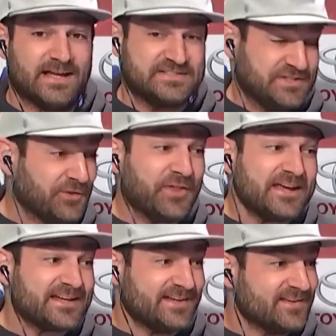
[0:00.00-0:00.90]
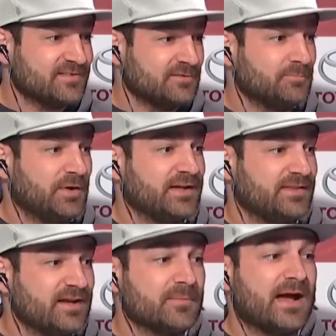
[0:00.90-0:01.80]
I still think it is, but
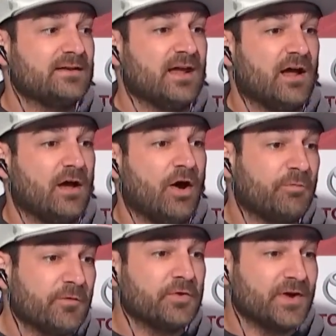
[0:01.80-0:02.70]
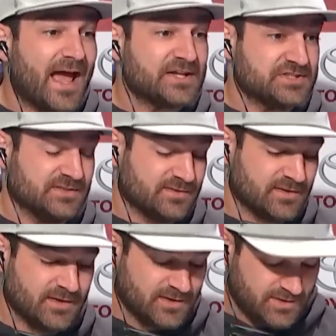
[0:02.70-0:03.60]
in their mind, off of their actions,
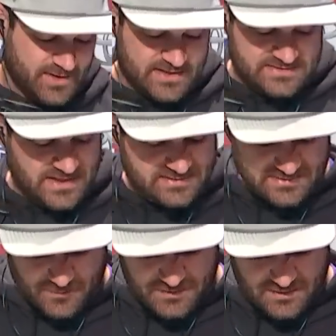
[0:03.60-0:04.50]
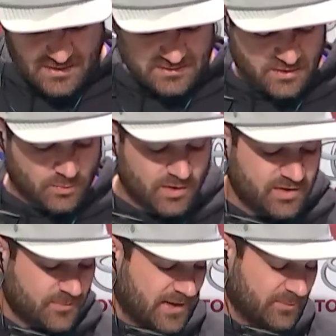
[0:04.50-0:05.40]
that is not something that they're
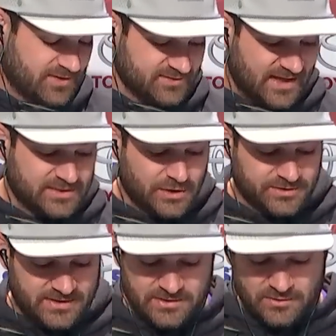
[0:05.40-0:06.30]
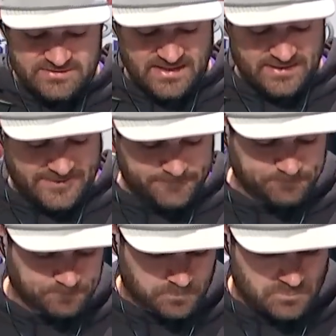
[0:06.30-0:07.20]
worried about, because I thought they'd go tight end
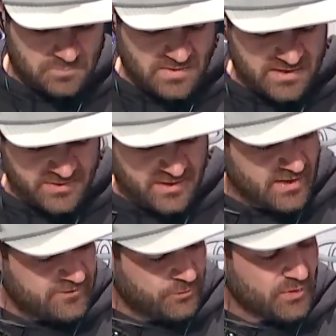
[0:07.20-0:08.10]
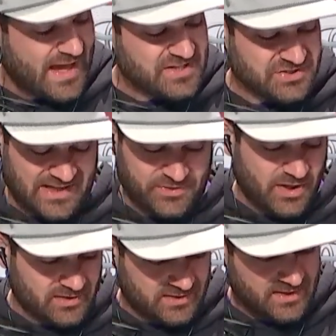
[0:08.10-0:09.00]
there at 40. Actually, I
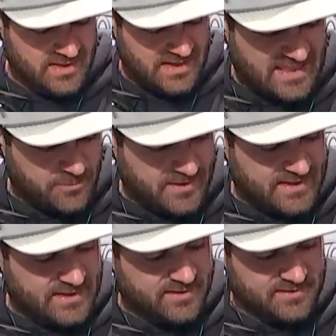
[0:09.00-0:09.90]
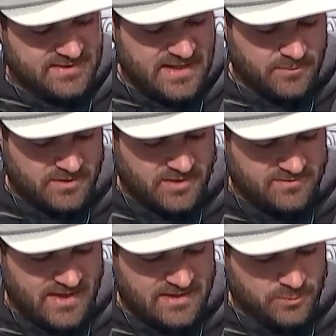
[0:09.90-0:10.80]
thought at the beginning of the day,
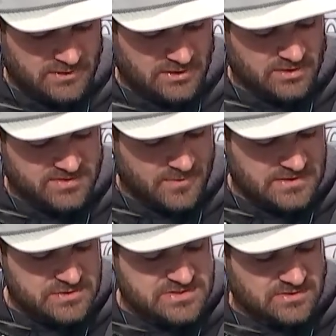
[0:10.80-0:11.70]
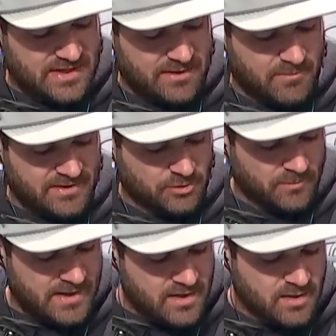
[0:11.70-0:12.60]
because as we looked, I mean, you still had Michael
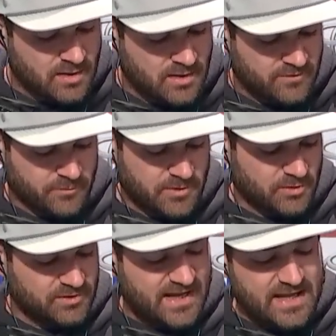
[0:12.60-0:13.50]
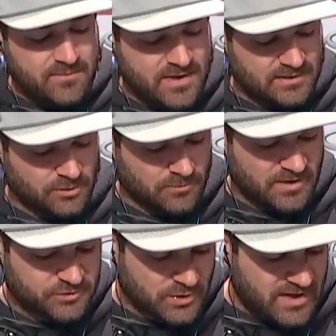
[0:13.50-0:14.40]
Mayer from Notre Dame. You had Luke
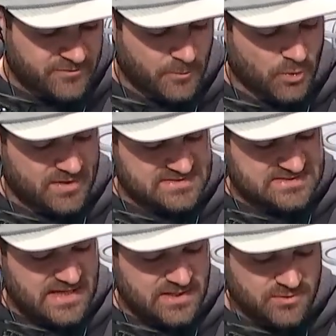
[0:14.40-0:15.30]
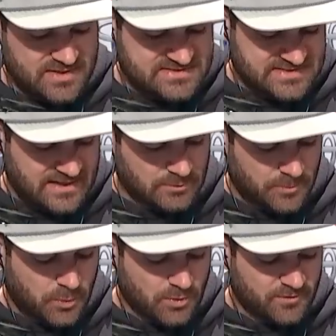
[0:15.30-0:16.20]
Musgrave from Oregon State. You had Sam
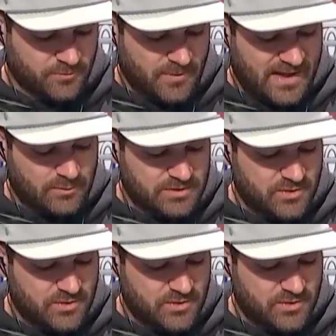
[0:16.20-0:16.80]
Laporta from Iowa.